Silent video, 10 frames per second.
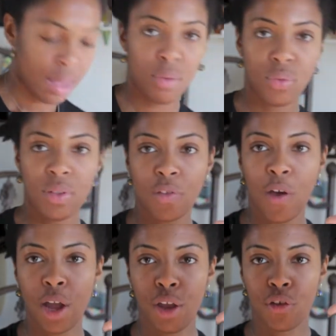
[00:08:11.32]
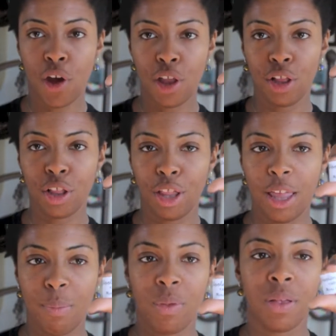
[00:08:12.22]
Here's a tiny, tiny little
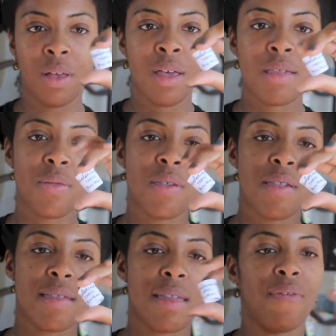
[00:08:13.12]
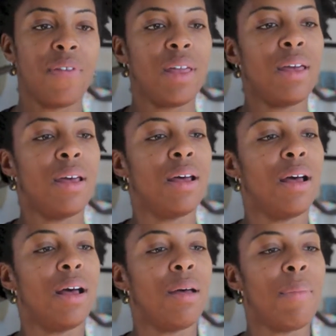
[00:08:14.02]
label. So this is Tiffany,
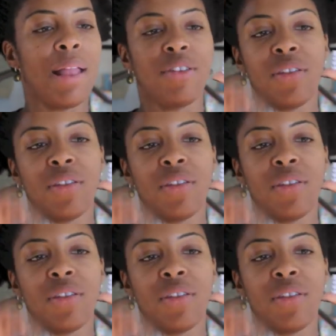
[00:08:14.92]
and it